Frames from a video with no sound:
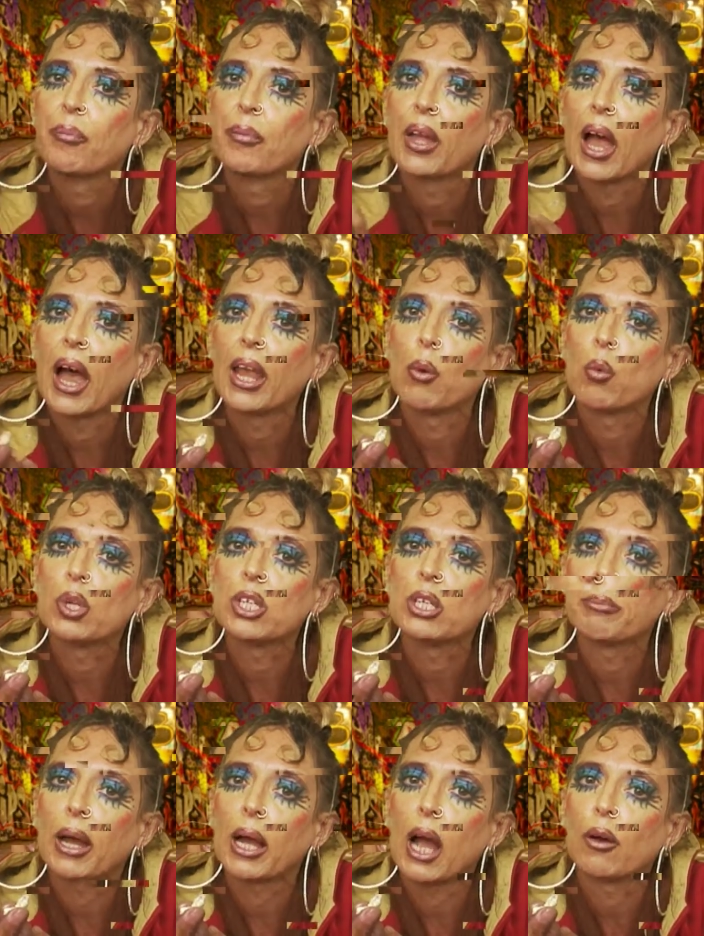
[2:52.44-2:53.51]
And I want it
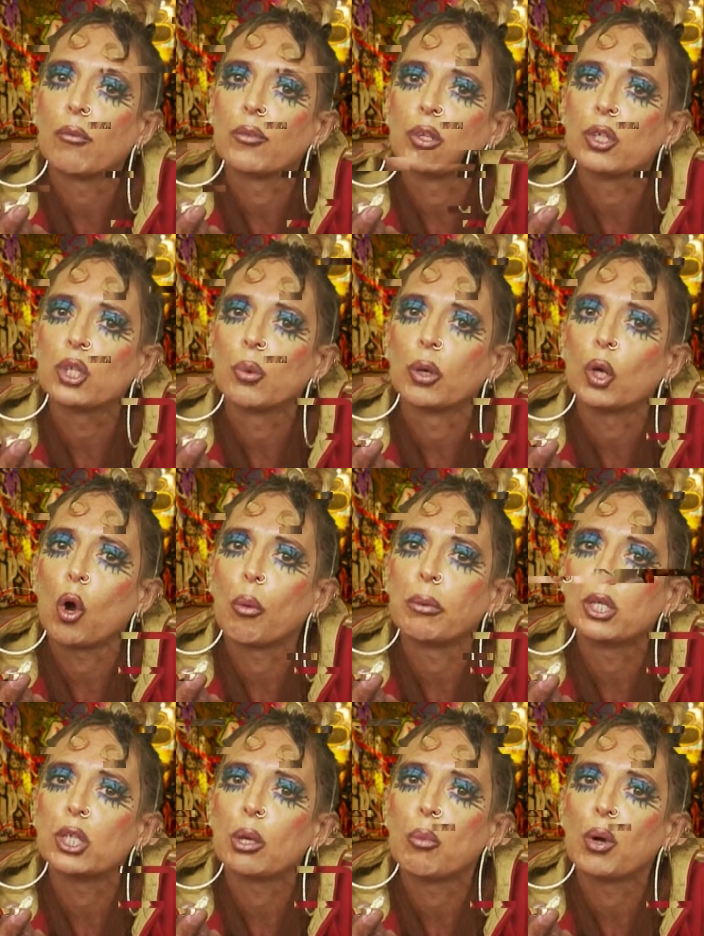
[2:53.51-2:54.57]
back after, so it got to be
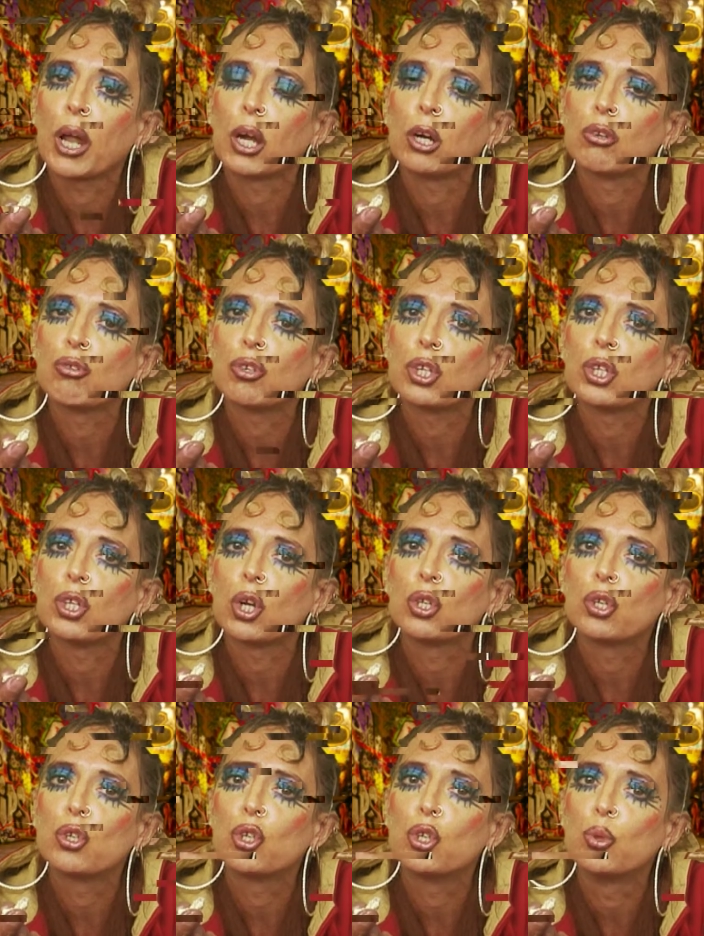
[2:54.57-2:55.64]
someone I can trust not
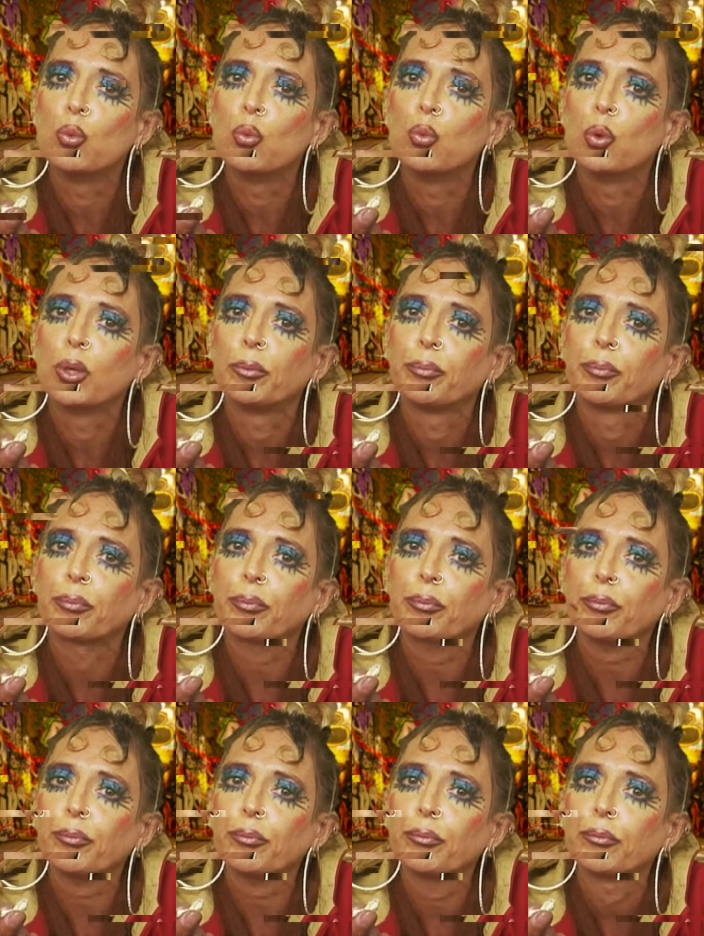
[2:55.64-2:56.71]
to chew.
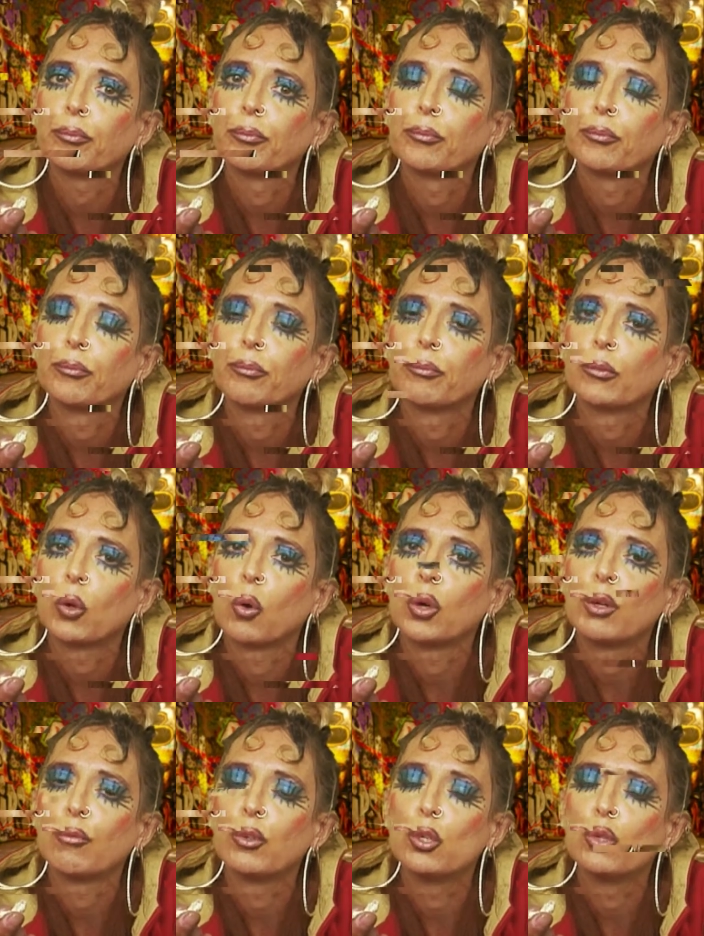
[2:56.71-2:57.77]
Or
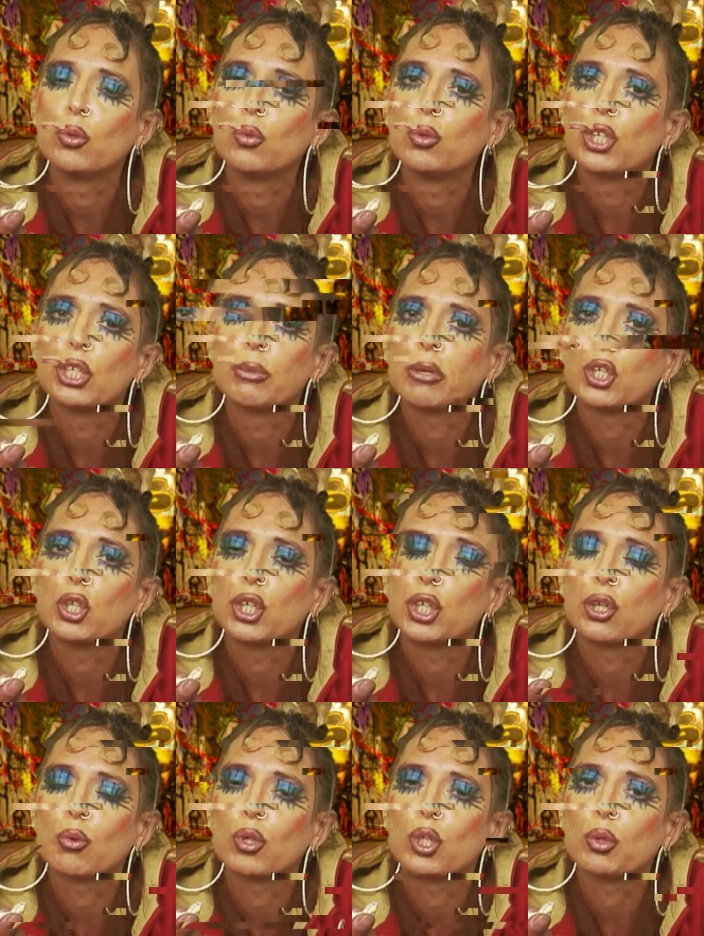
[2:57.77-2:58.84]
if you do, just make sure you
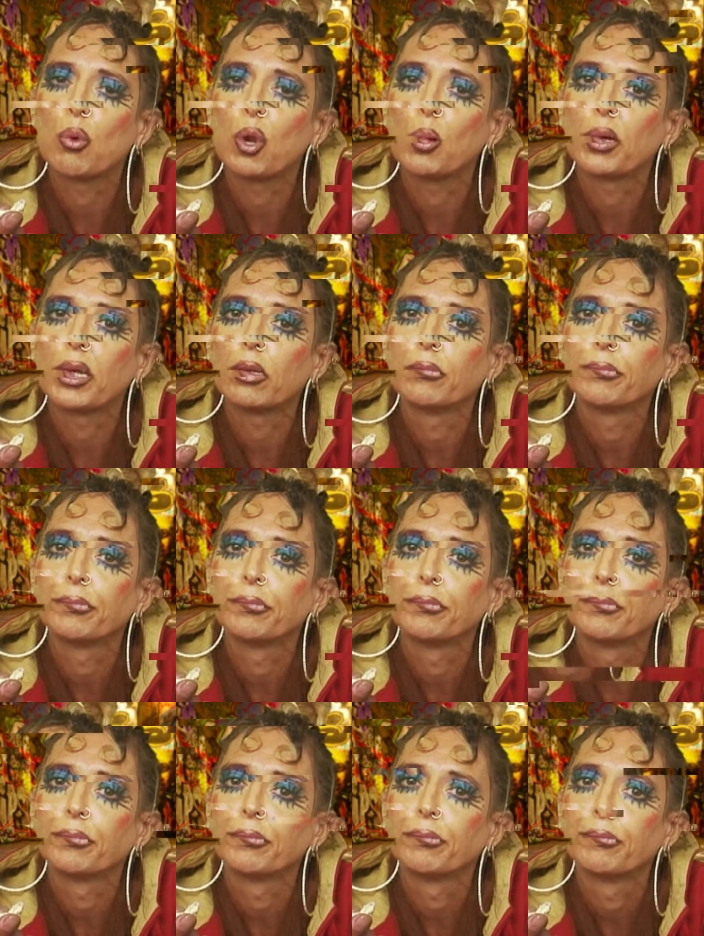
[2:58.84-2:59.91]
don't swallow it
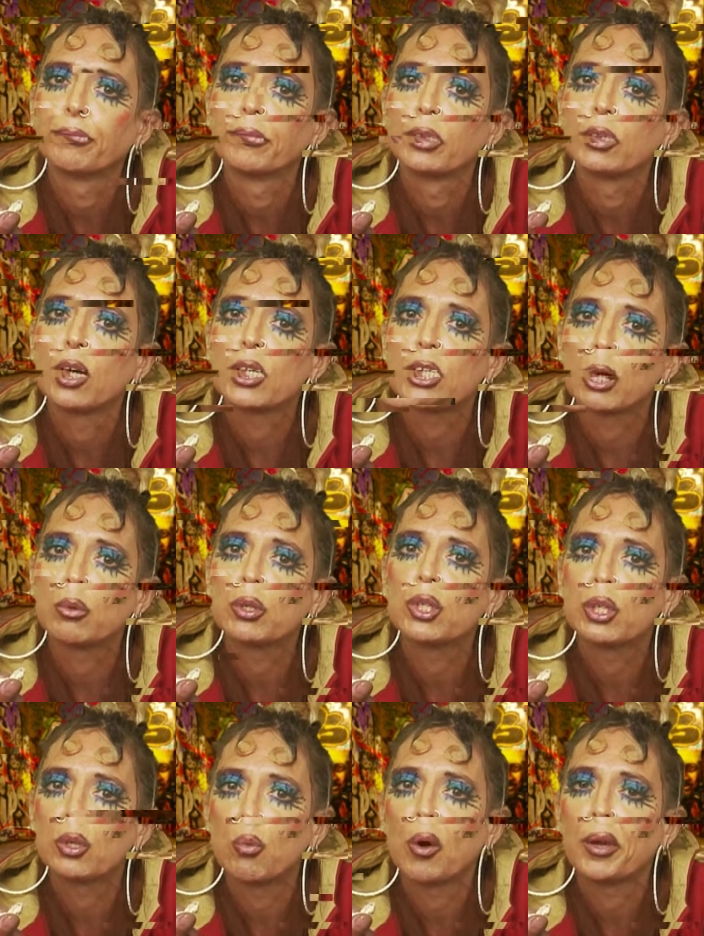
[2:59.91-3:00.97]
because I will
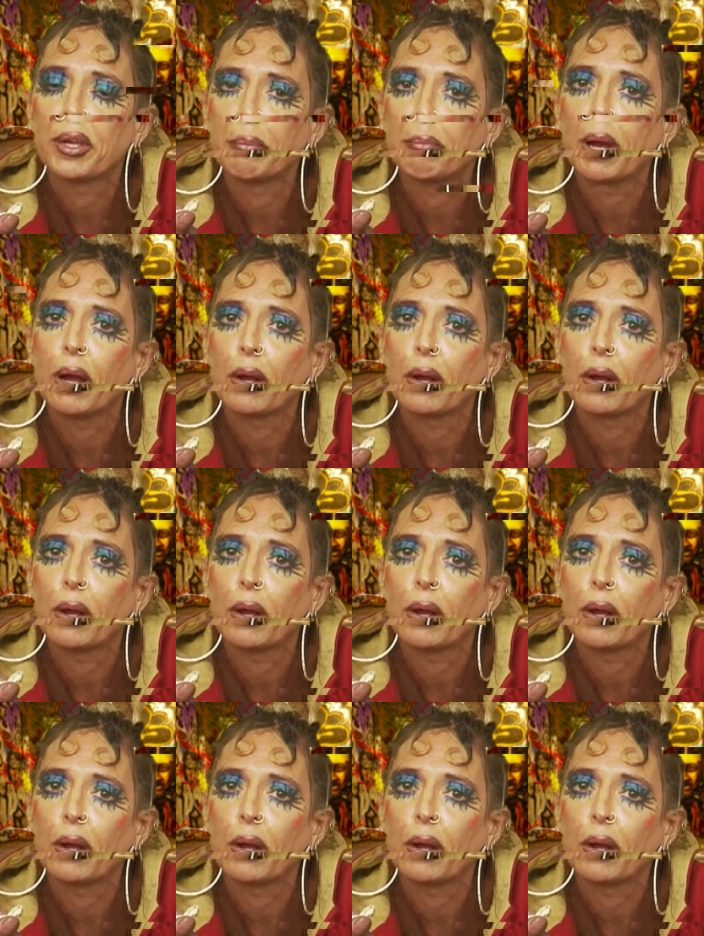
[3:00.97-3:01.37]
still want it back.